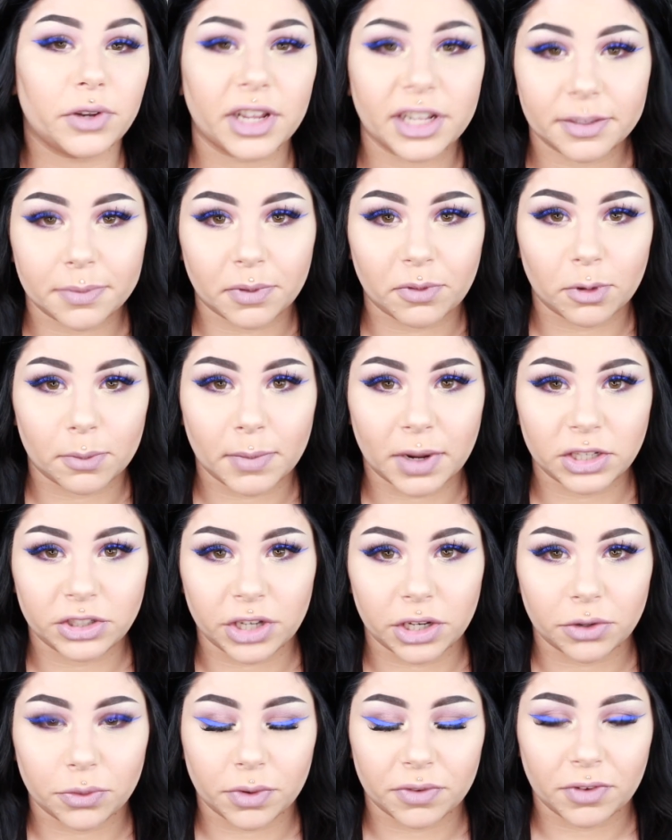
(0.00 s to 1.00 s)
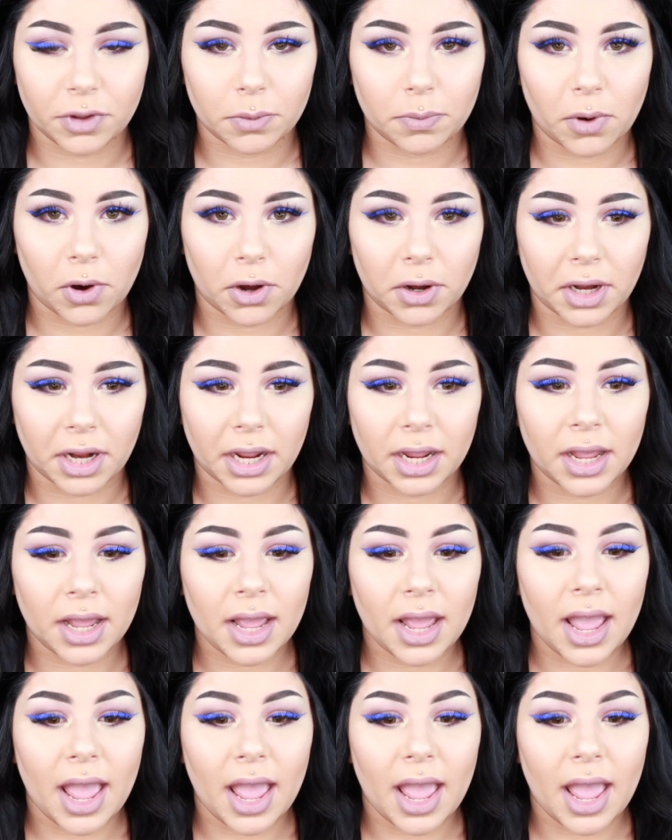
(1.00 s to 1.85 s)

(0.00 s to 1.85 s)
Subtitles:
days before my gender reveal party.